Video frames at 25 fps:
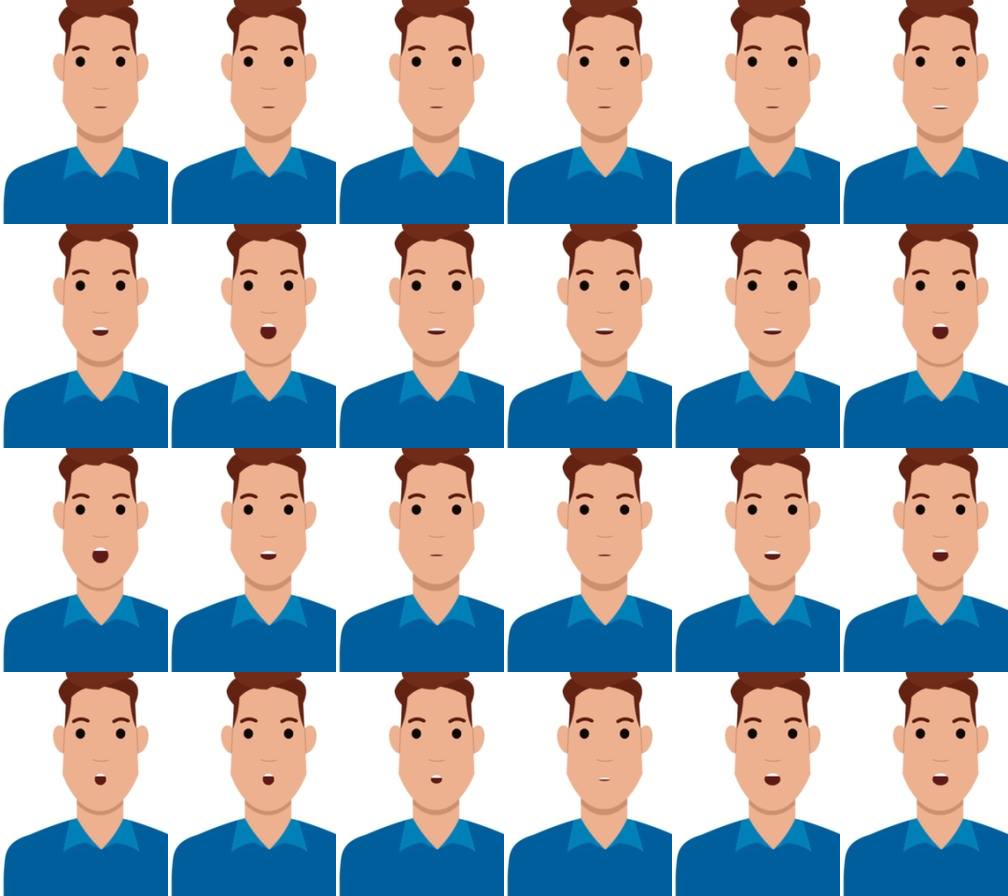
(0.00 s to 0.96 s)
This
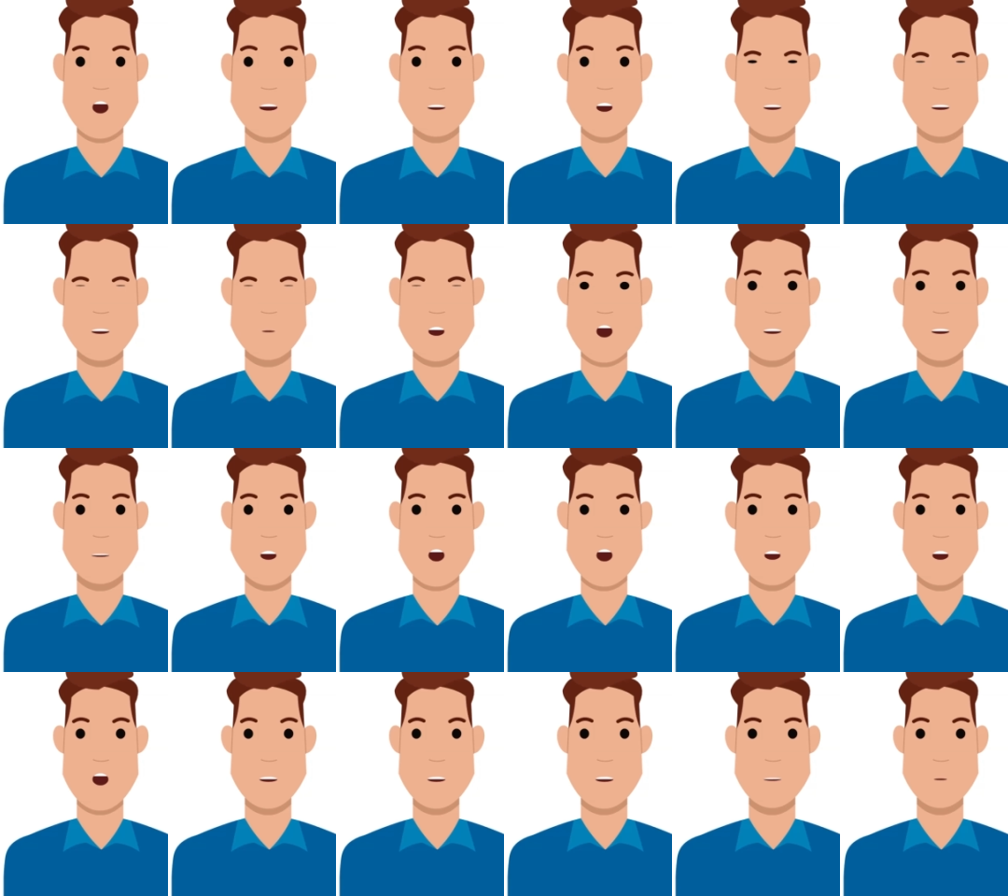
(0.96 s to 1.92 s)
operator is especially
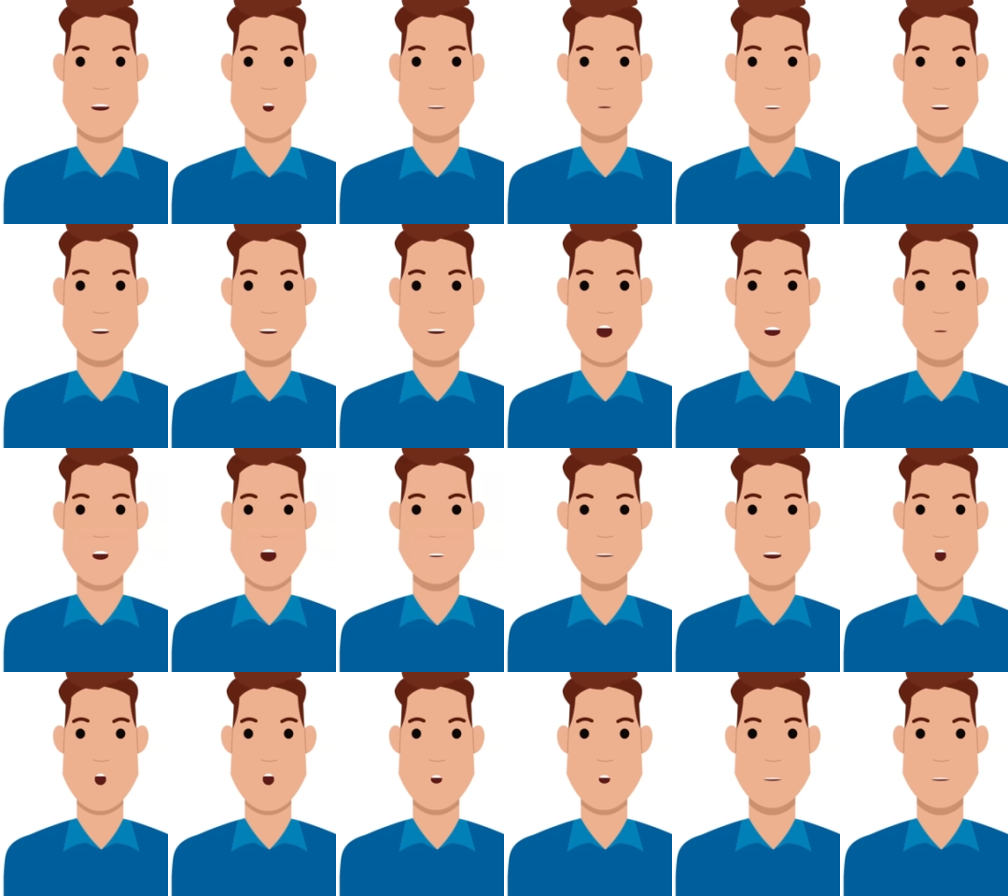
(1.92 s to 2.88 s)
useful for
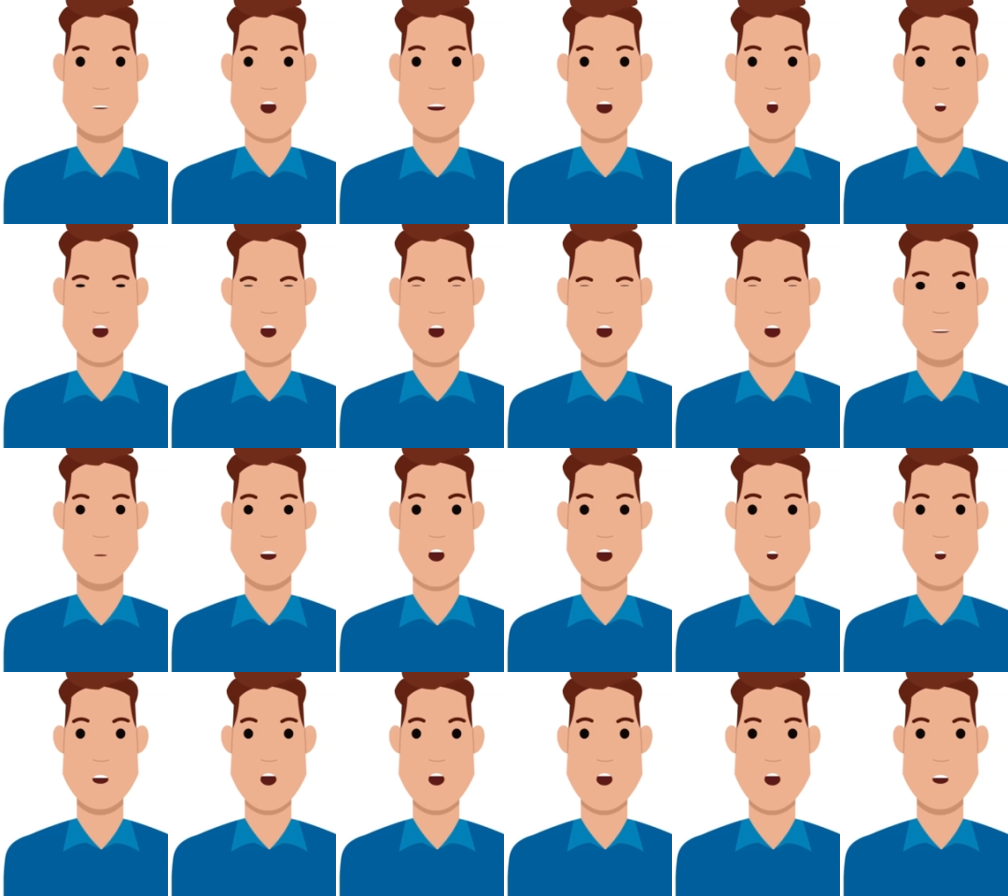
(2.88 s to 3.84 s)
simplifying code and making it
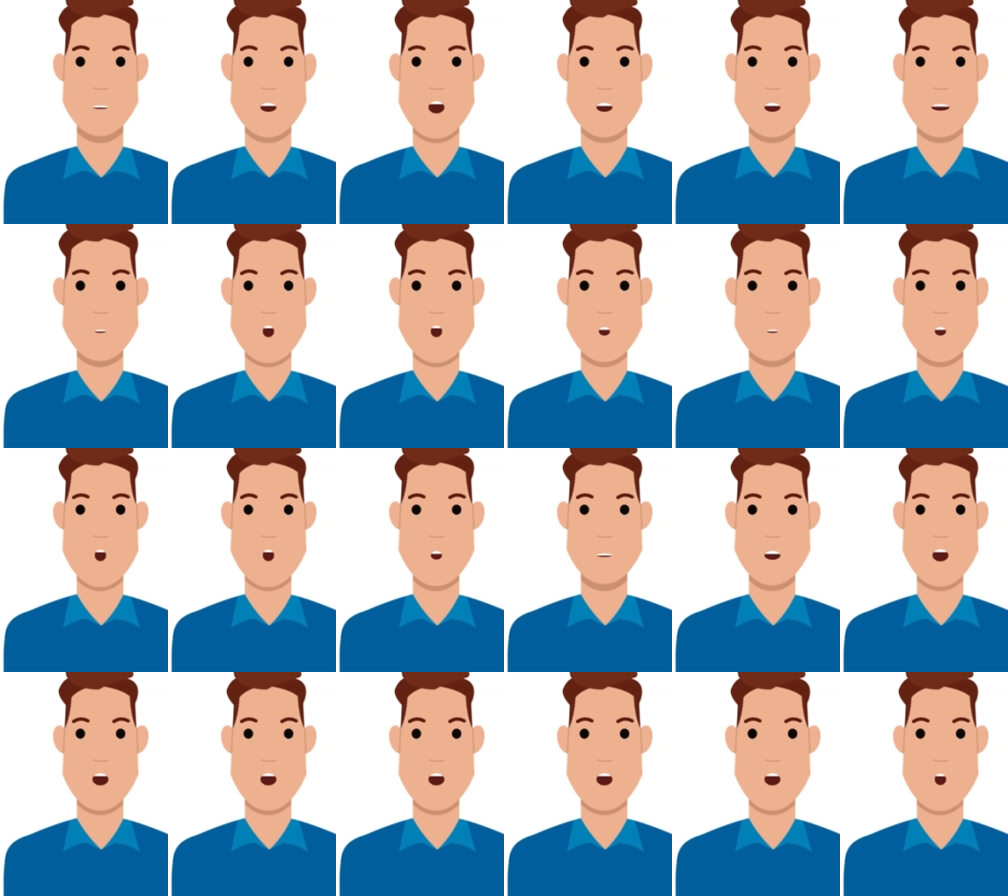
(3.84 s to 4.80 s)
more readable when
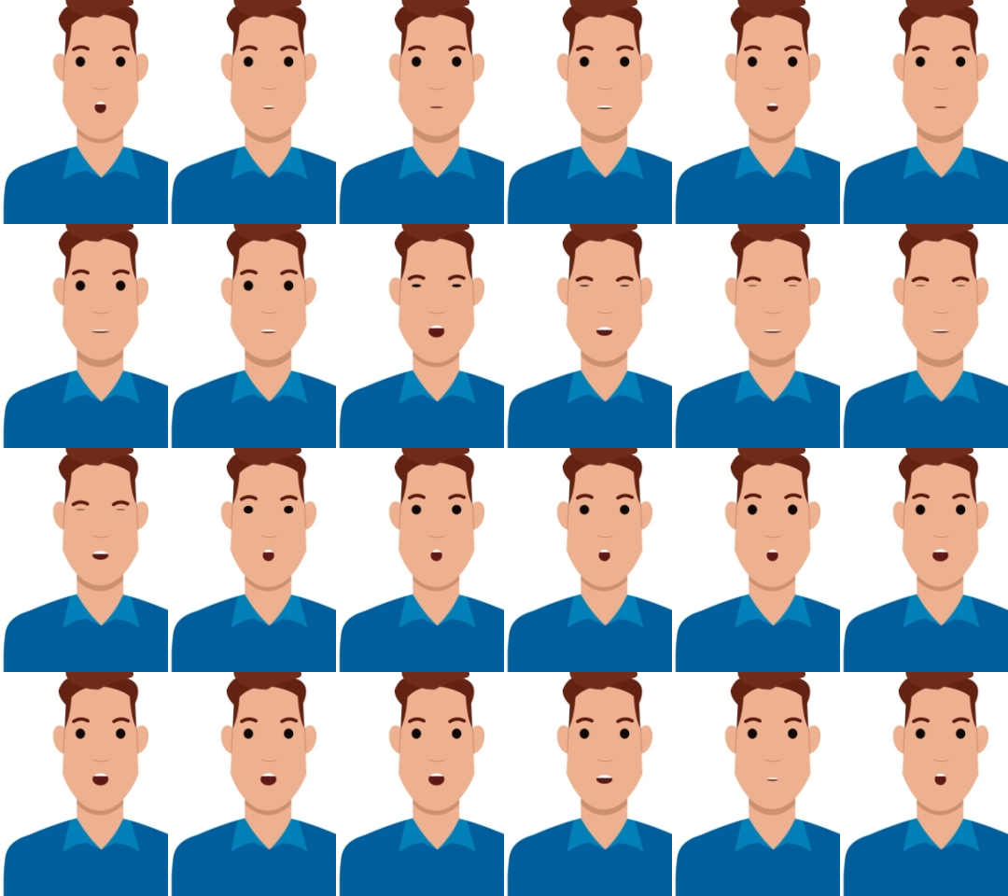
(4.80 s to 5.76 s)
dealing with potentially
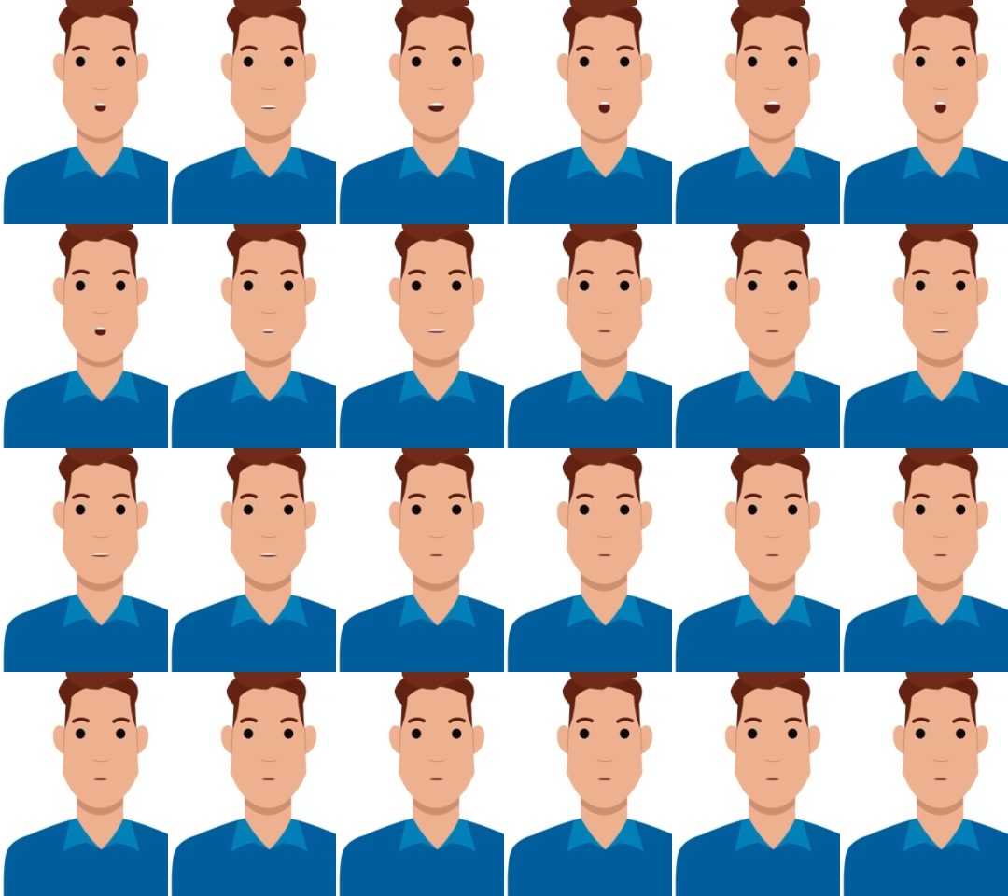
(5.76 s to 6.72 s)
nullable values.
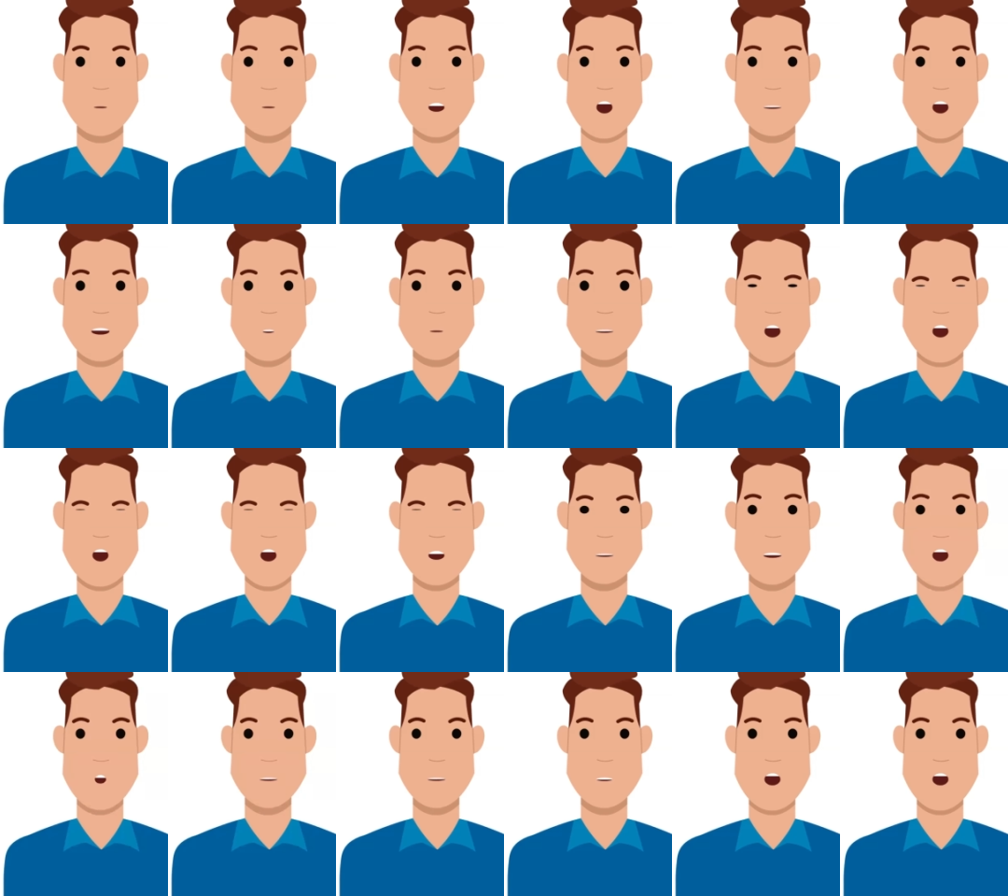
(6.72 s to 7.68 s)
It's a
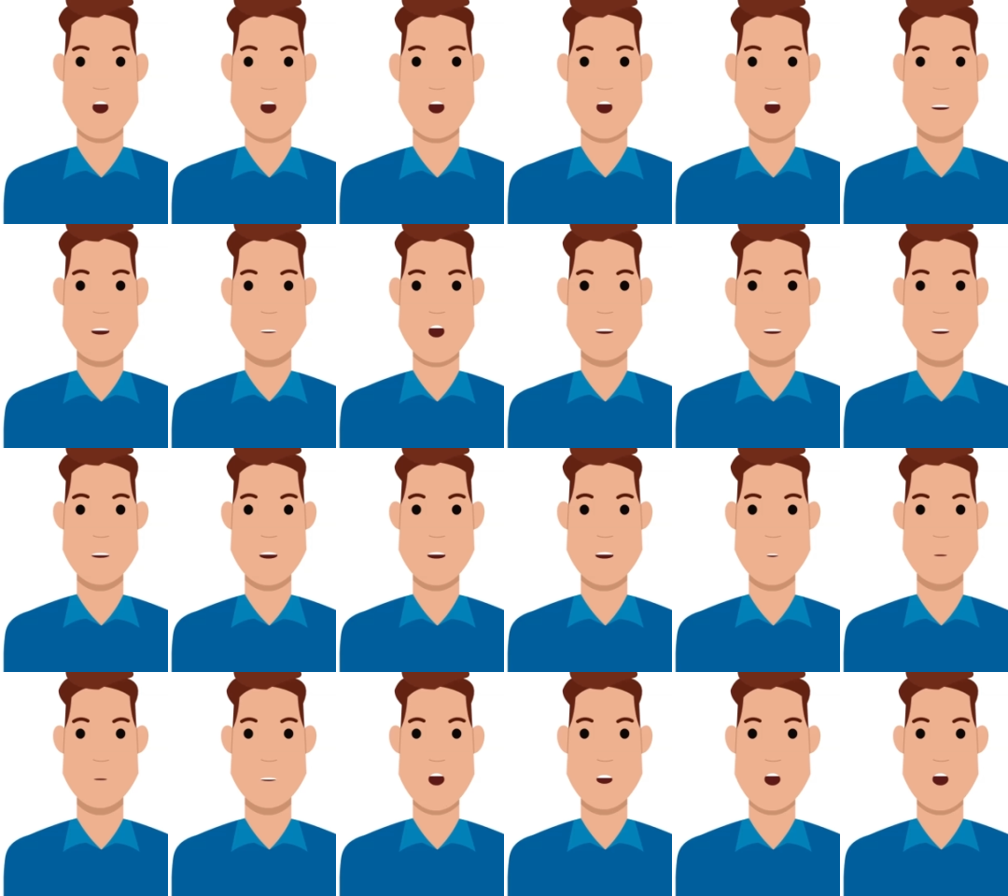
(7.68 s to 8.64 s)
powerful tool in C#
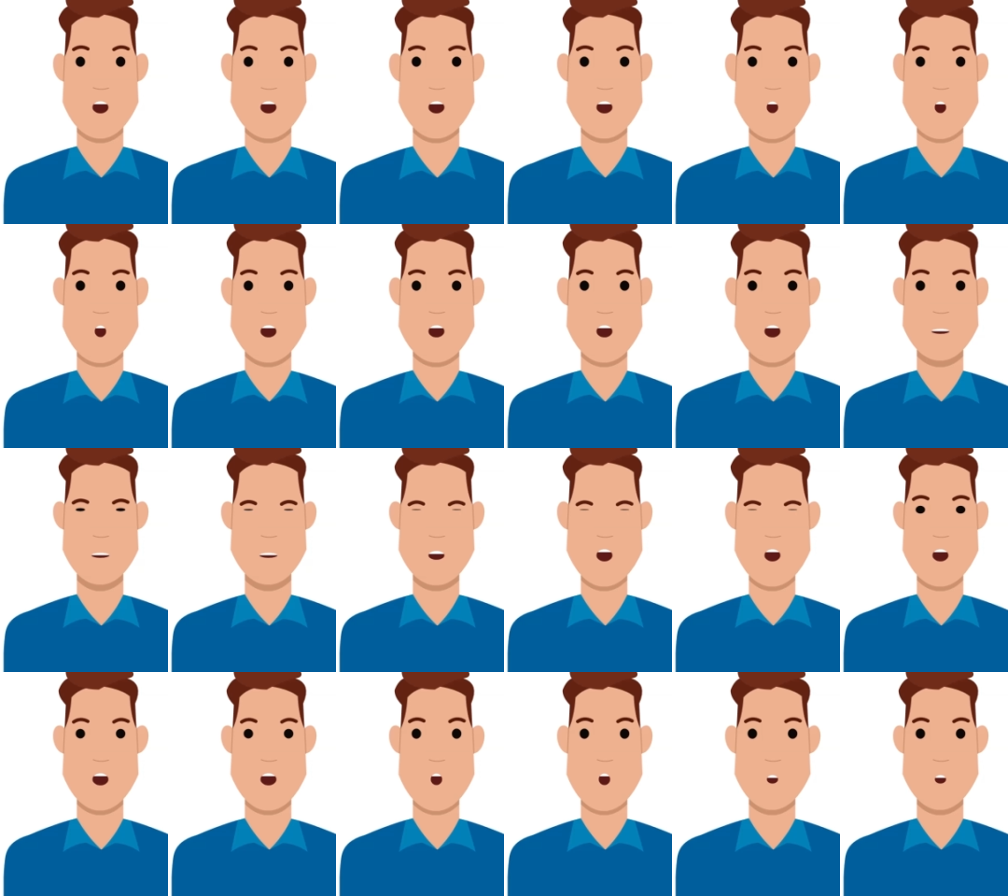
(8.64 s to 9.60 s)
for handling null
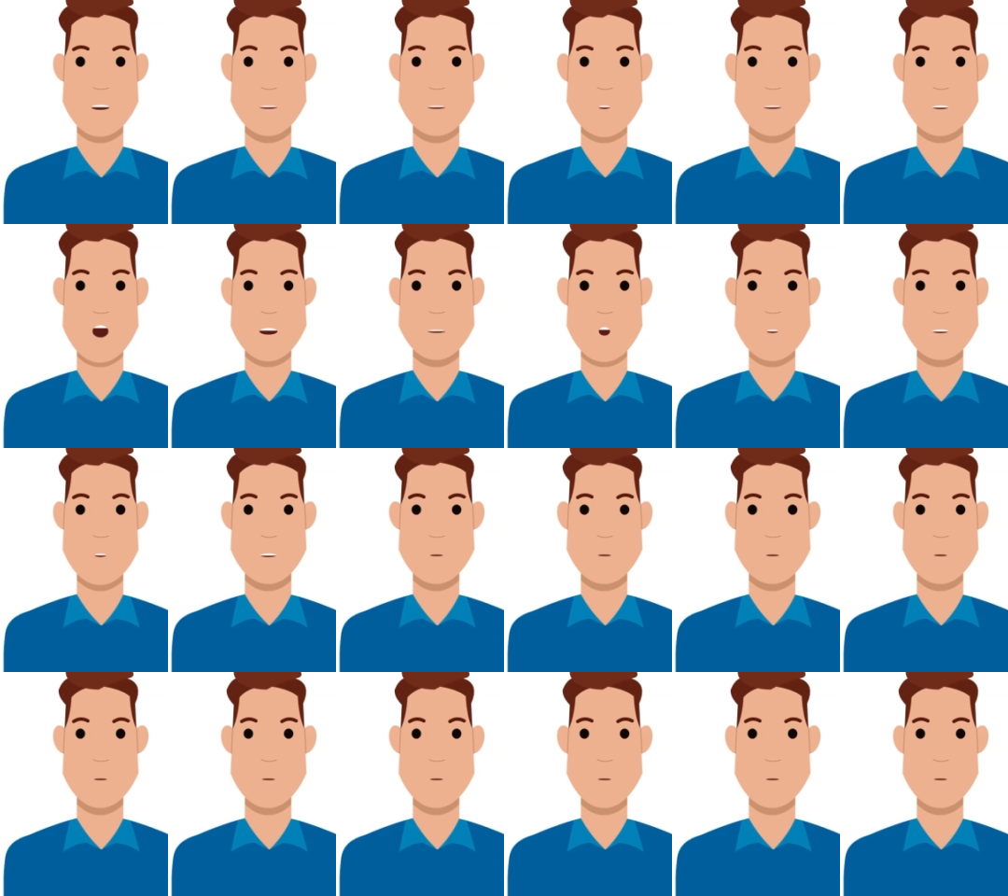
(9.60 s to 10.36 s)
scenarios efficiently.